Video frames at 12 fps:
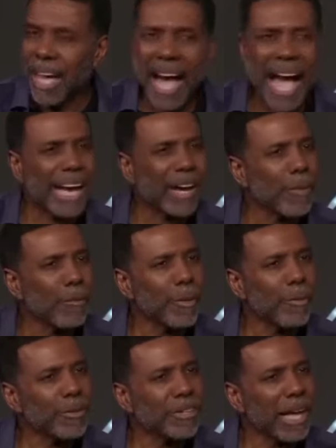I can
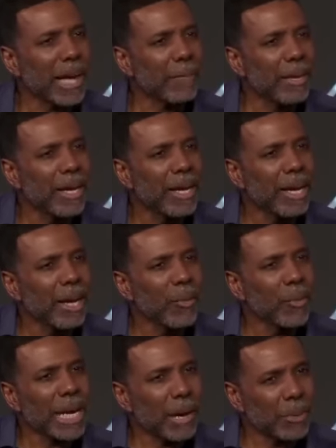remember a time
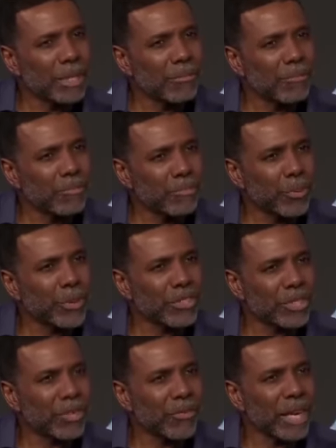when I would preach
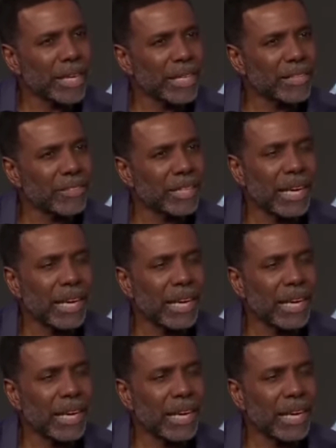stuff like this,